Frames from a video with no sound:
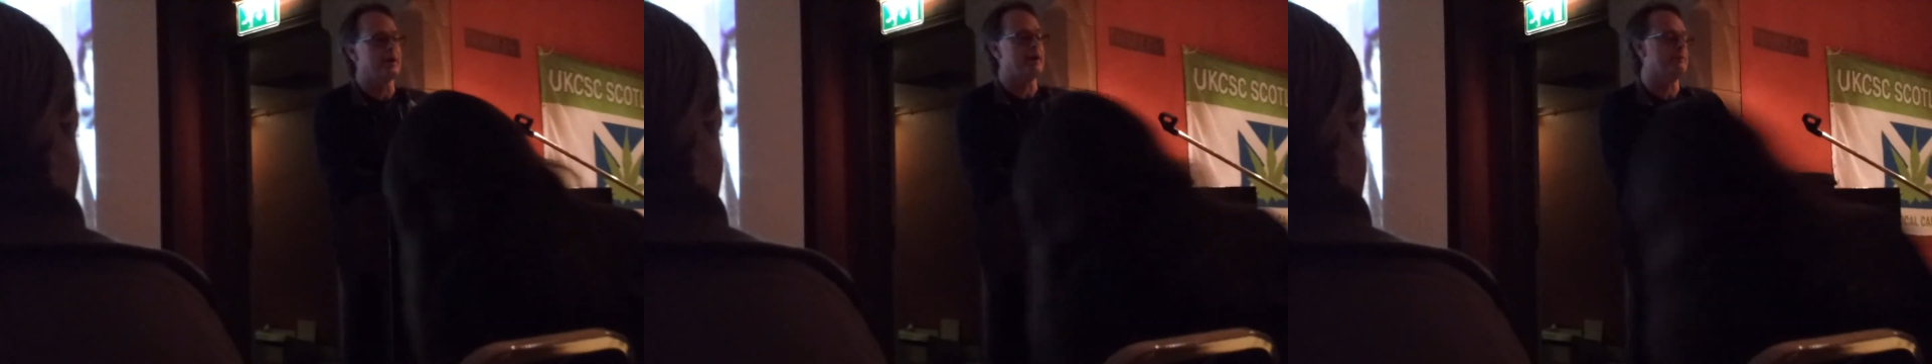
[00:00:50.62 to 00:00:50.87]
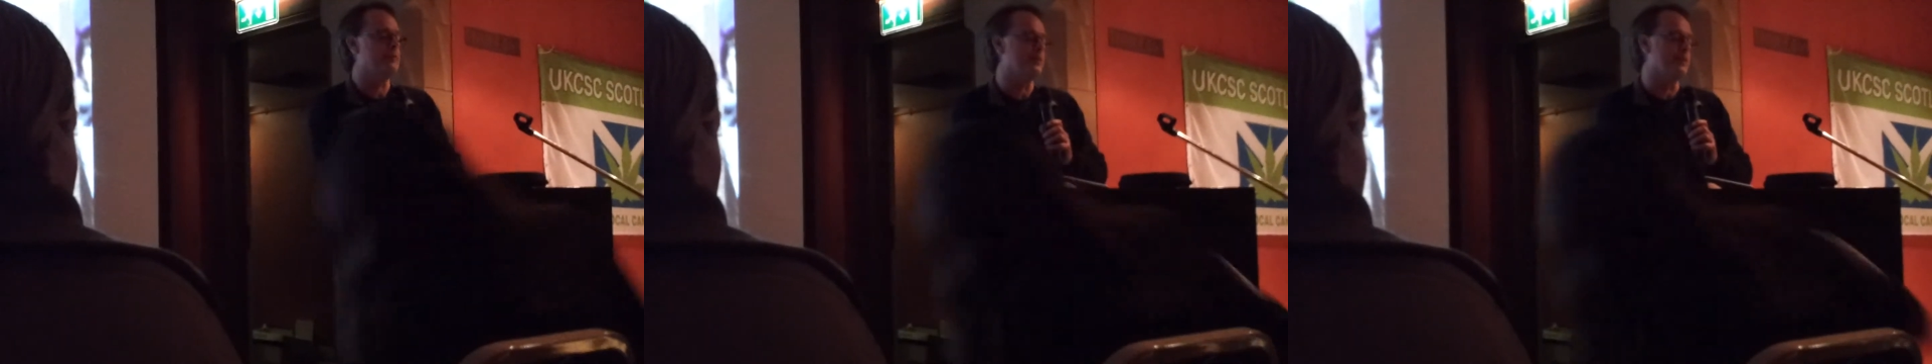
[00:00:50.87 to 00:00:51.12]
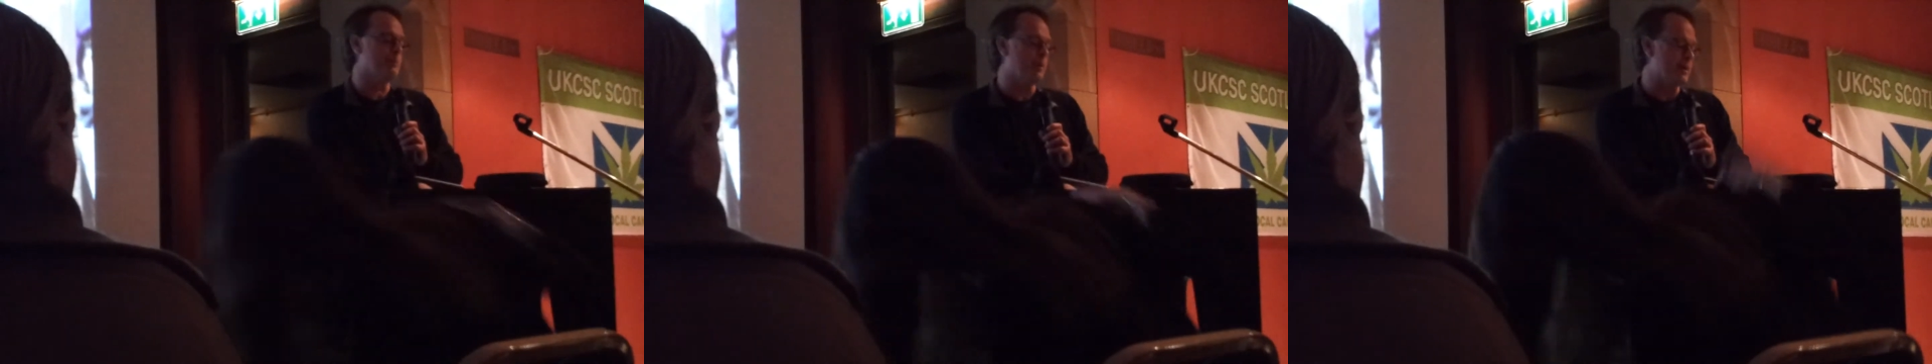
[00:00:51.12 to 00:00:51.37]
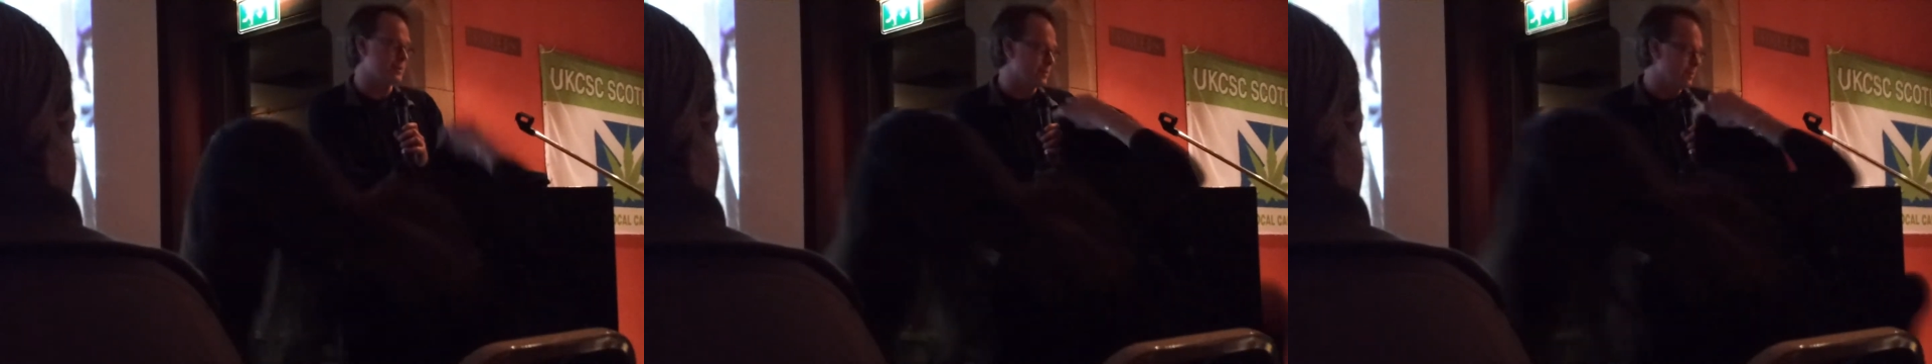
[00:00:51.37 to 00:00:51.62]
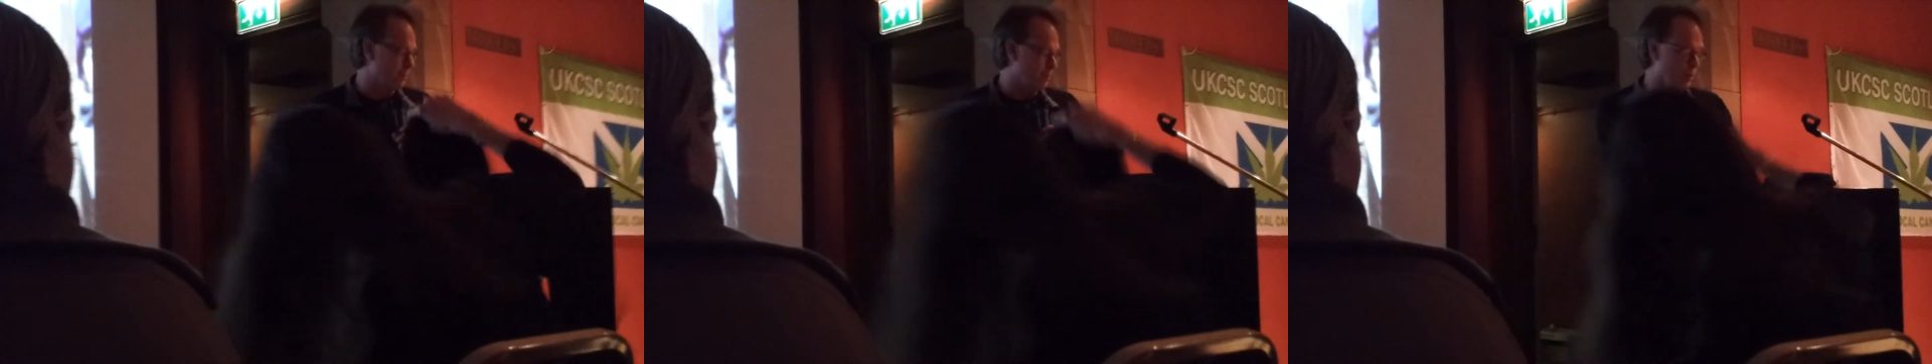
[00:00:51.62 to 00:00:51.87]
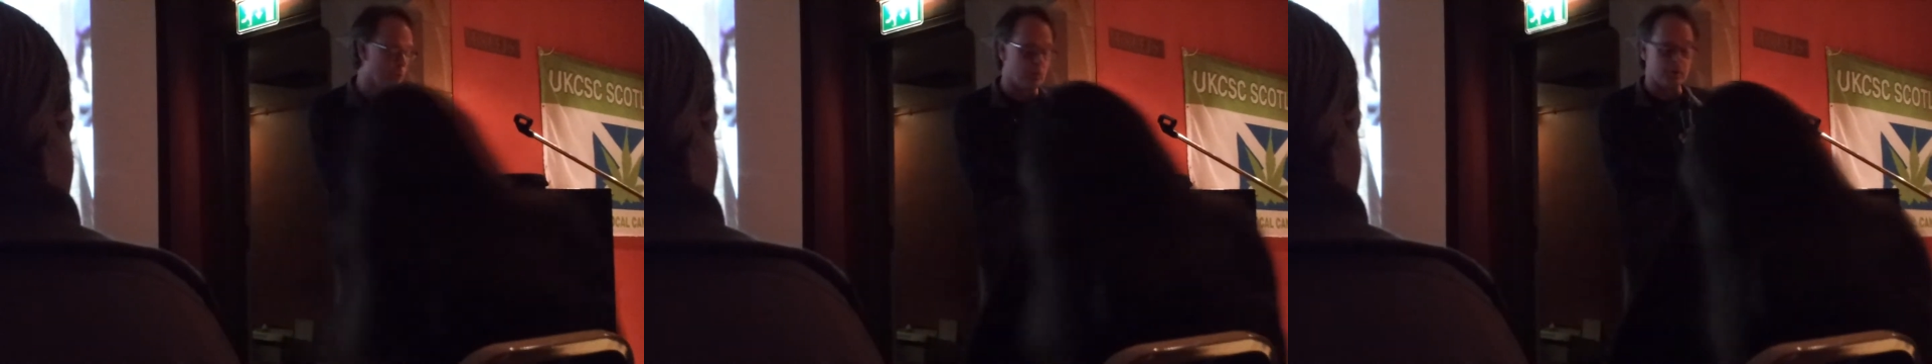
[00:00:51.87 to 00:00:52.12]
after the Depression and
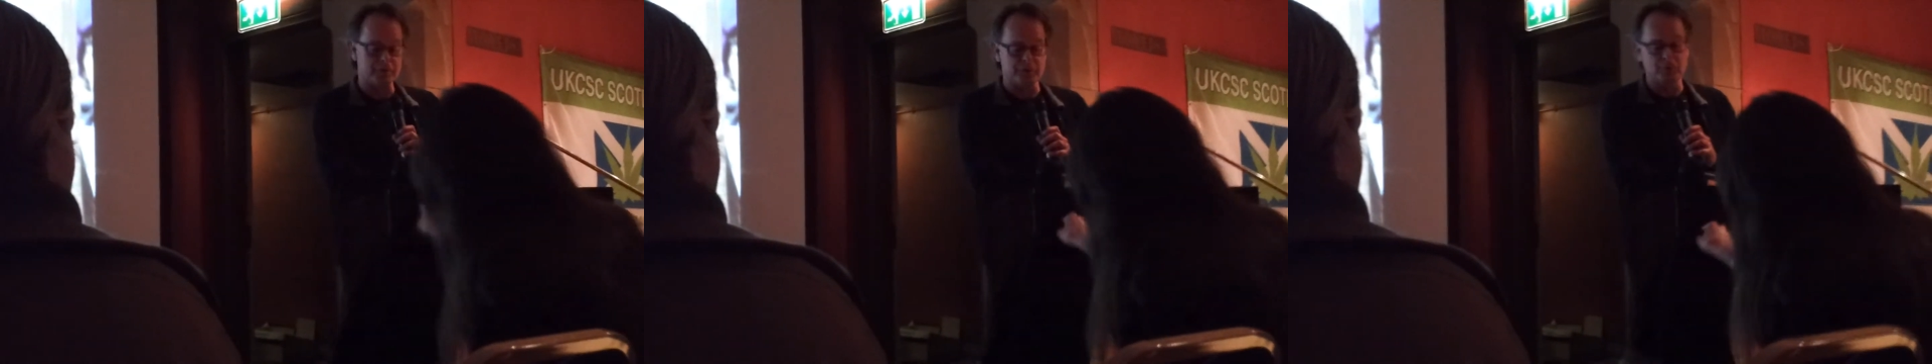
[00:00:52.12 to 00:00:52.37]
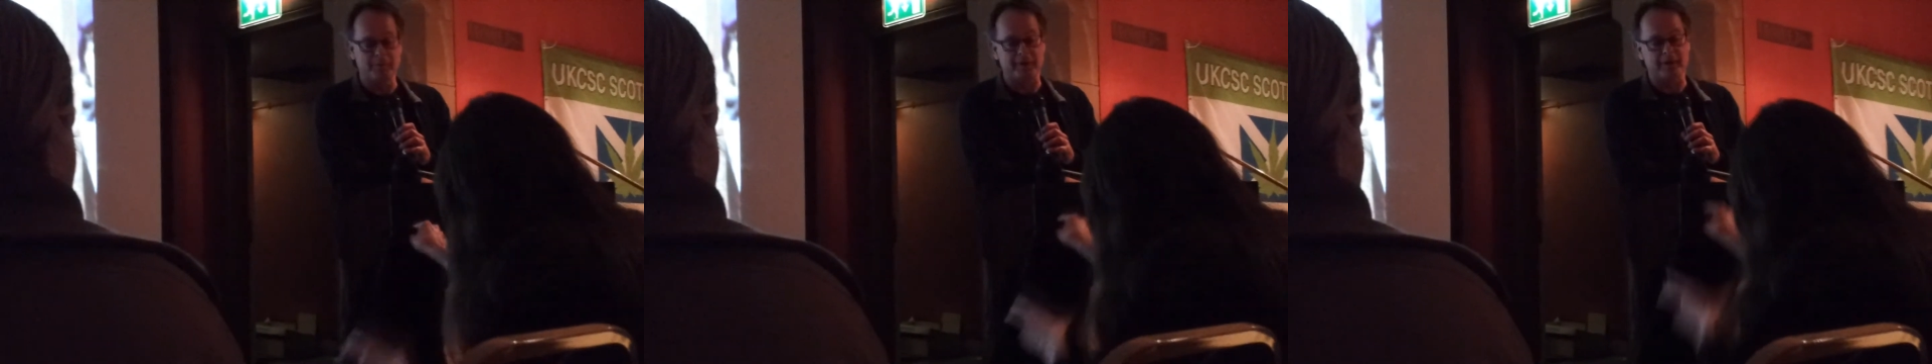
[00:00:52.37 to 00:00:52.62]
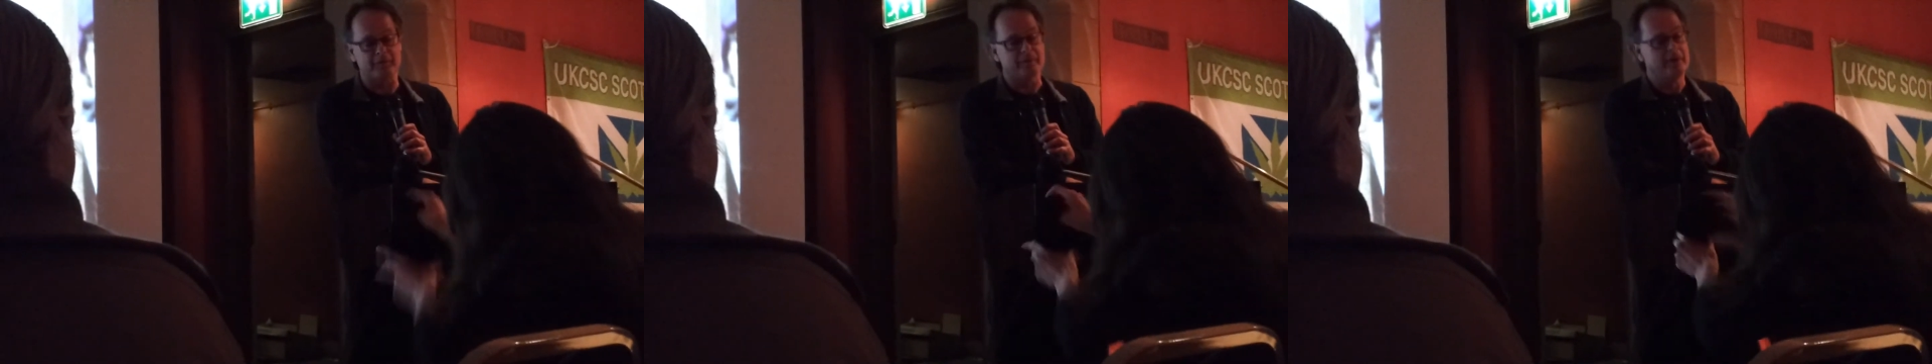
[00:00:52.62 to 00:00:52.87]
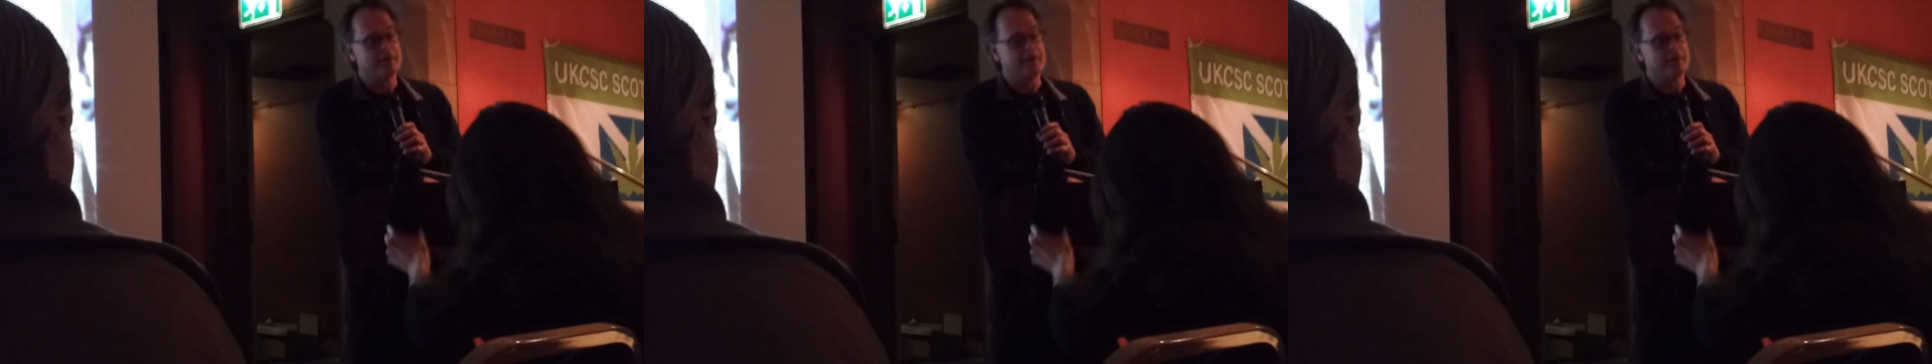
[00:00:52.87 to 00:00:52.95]
World War II, because